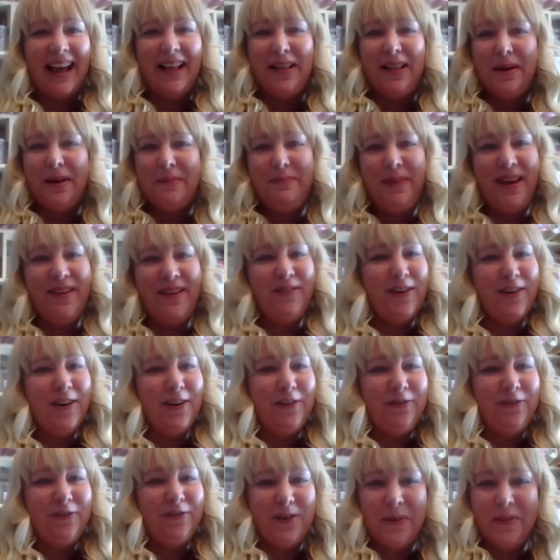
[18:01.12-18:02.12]
a beaver
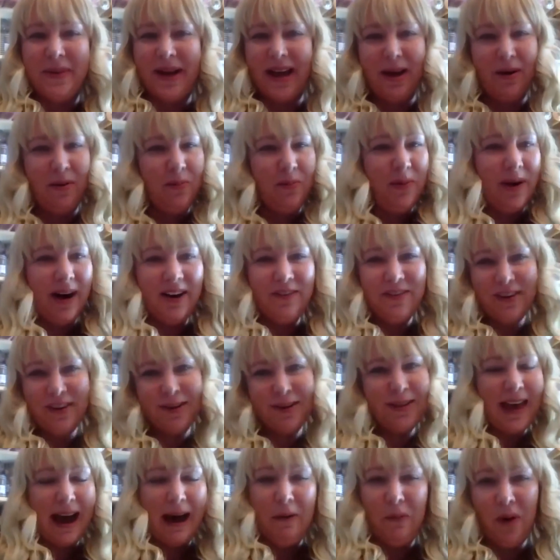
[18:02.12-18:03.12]
really from a fact. Whatever
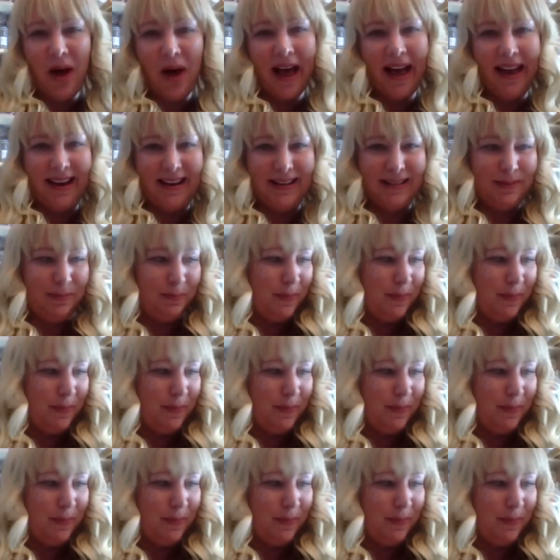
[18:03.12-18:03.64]
that was,